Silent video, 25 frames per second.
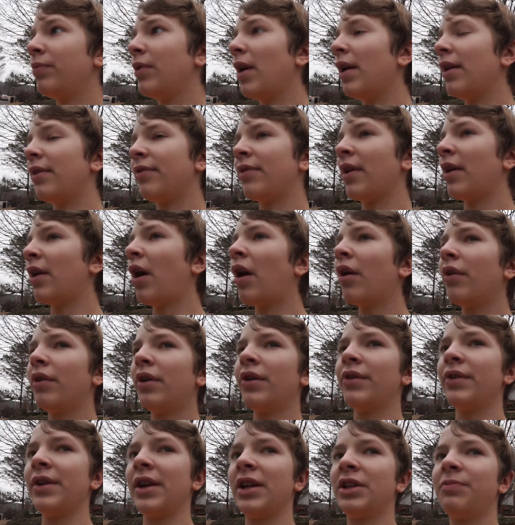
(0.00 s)
They aren't
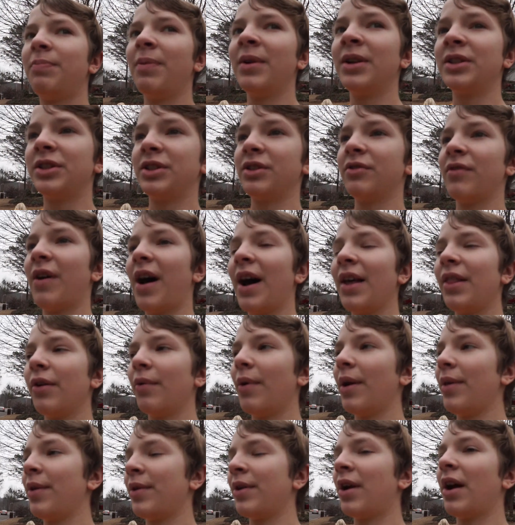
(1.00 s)
really expensive. Either
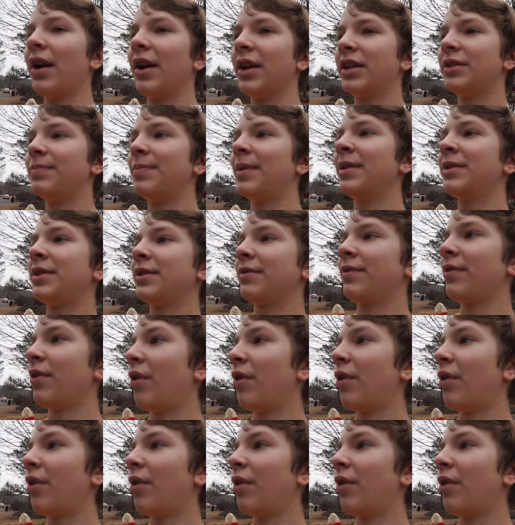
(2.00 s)
way, they're not expensive.